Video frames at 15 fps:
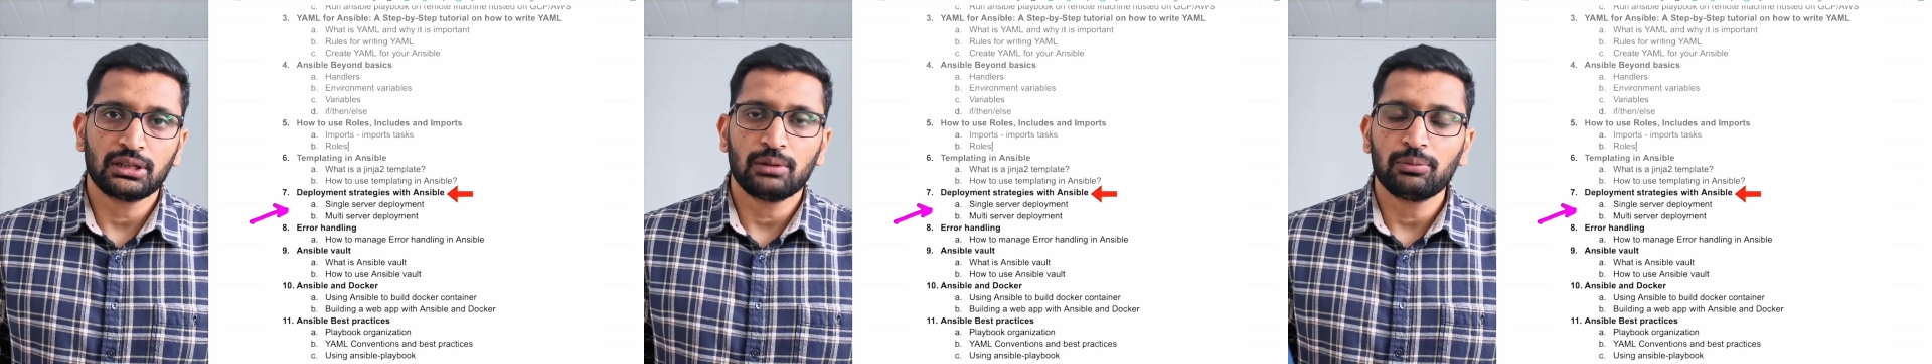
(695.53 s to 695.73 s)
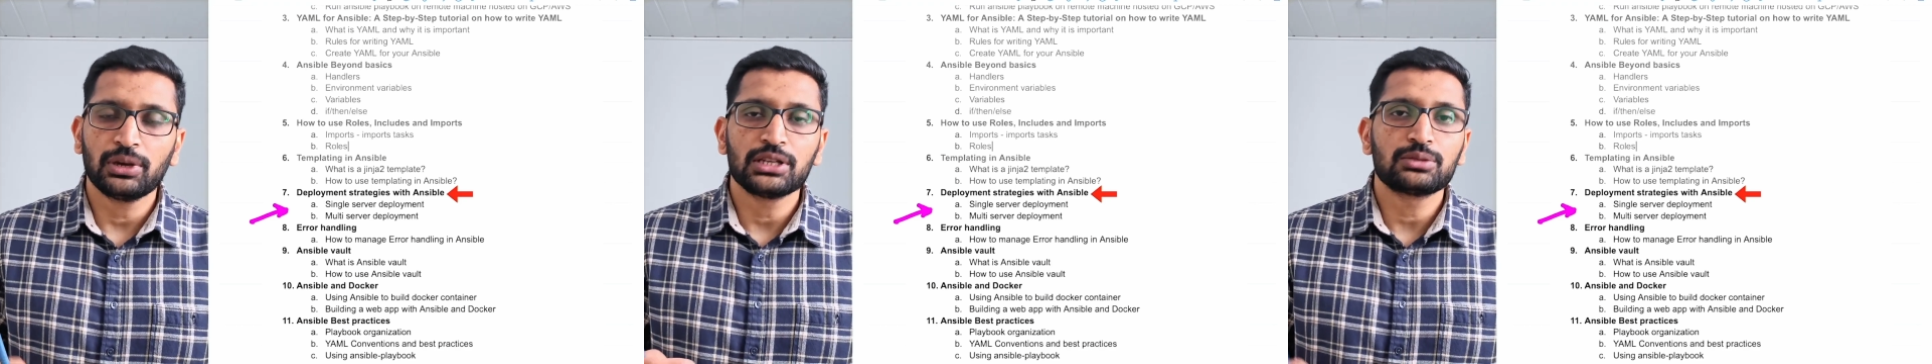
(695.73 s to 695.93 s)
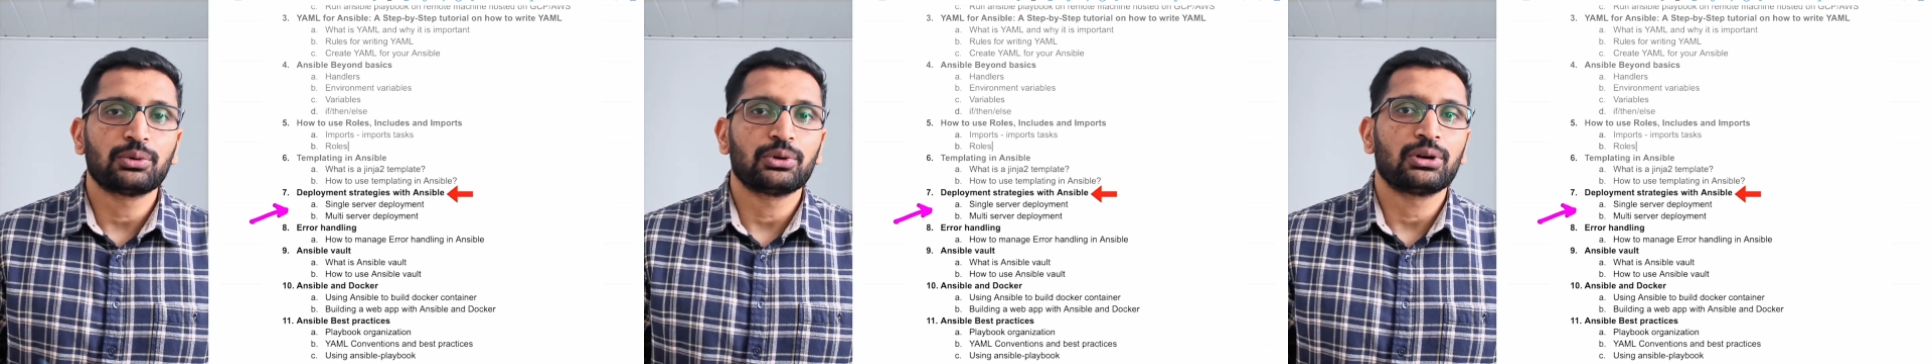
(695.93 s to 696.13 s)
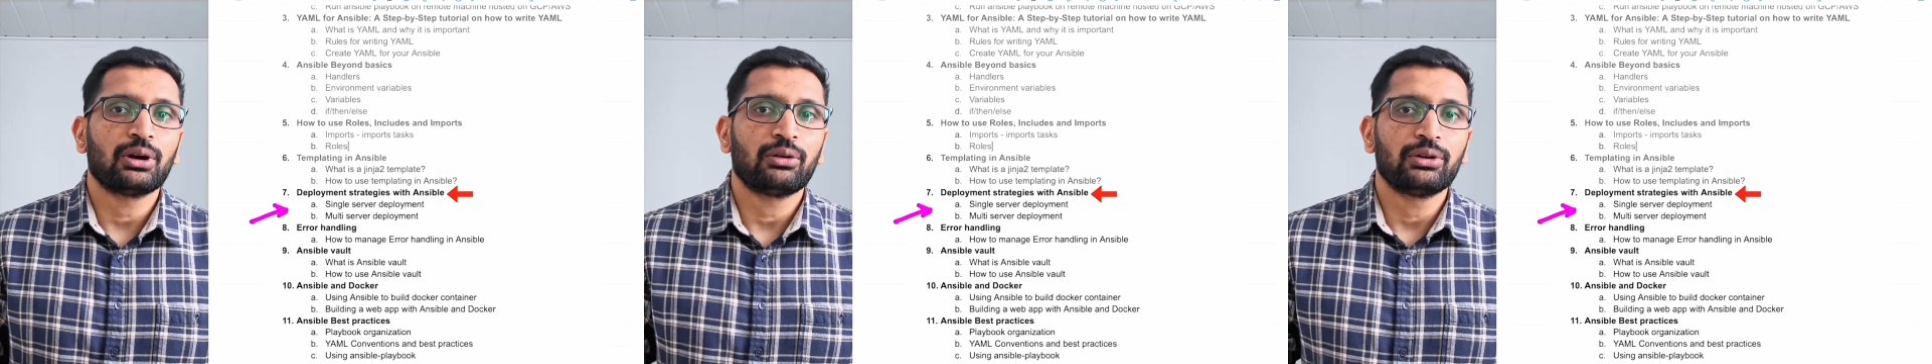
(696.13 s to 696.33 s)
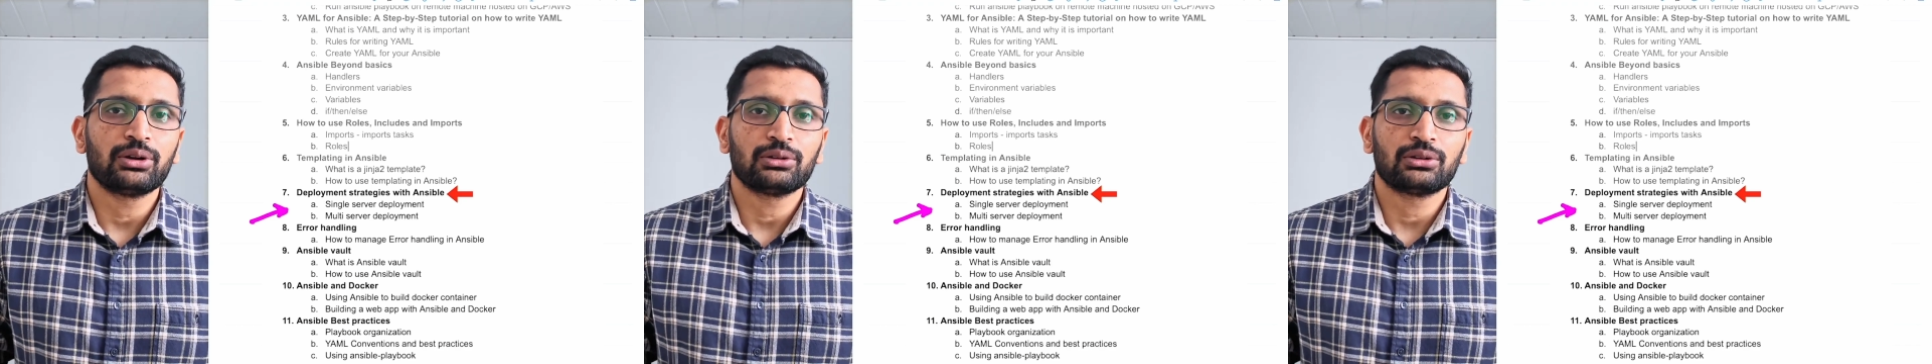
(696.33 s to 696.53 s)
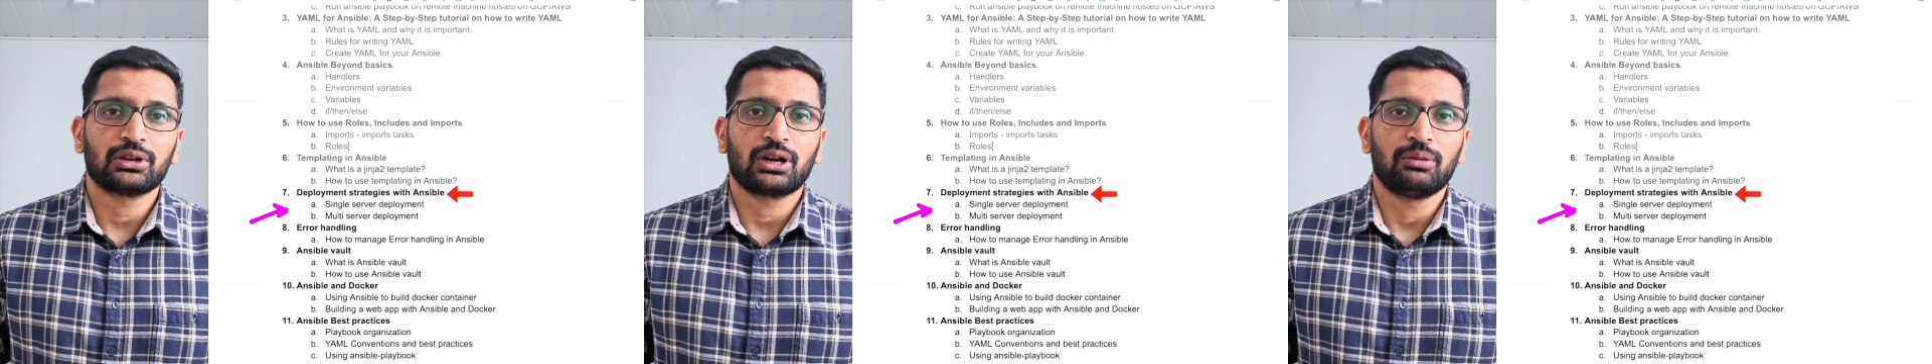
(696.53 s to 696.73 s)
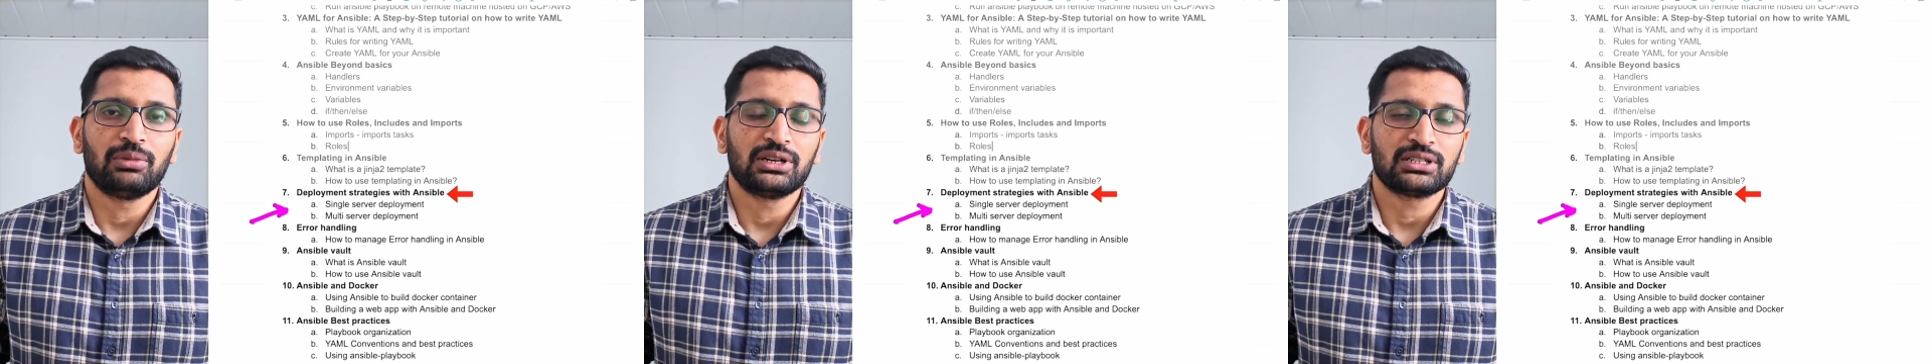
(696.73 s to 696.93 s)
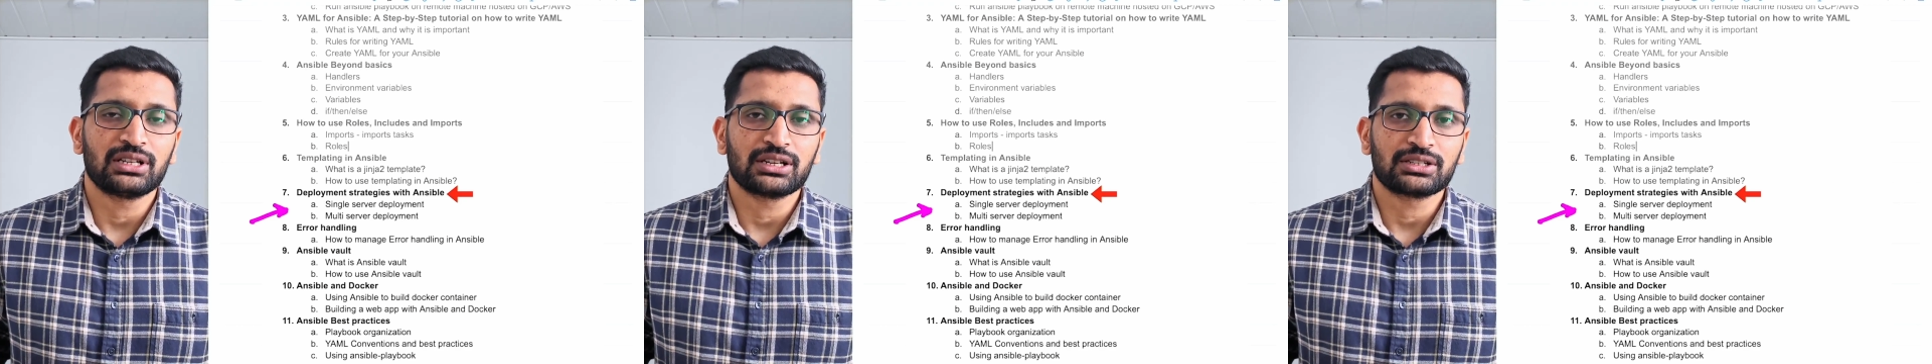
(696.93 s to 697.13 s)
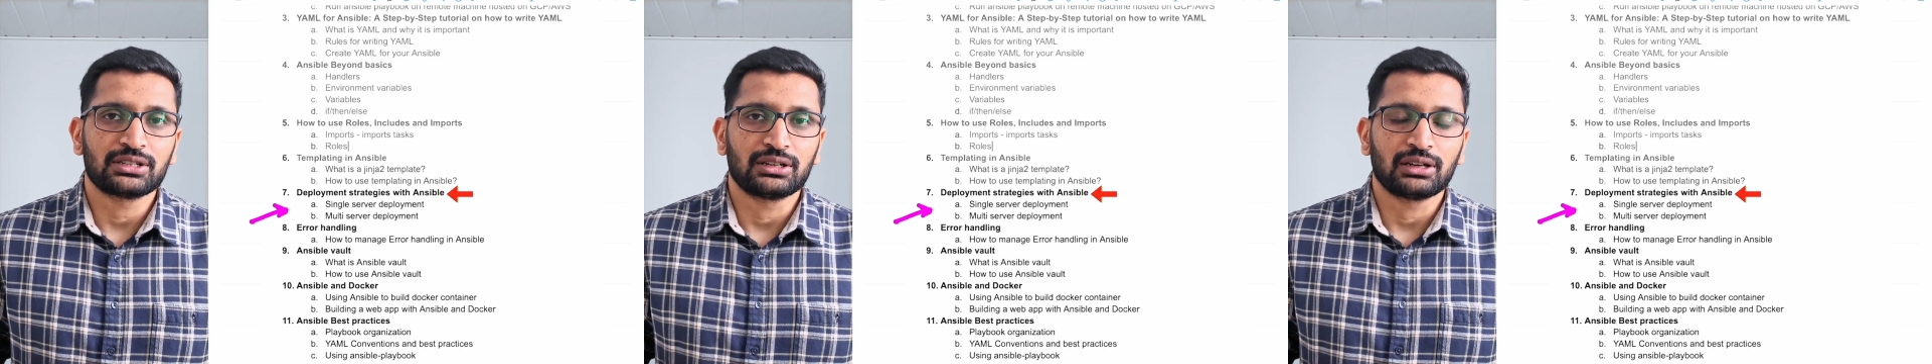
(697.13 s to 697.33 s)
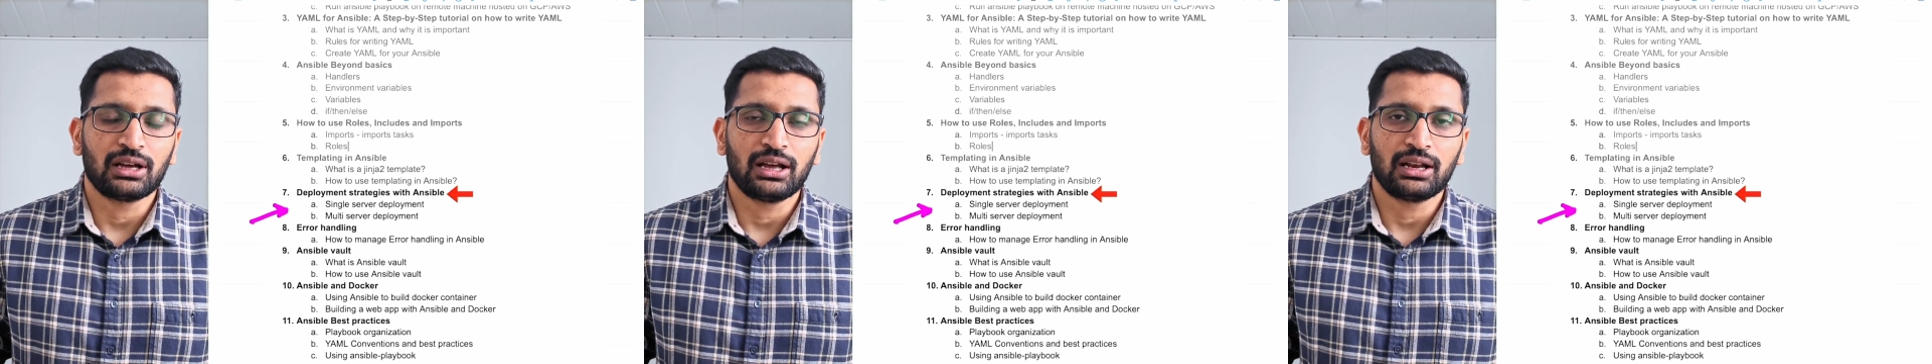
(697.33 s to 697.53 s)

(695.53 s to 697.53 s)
then please put down into the comment section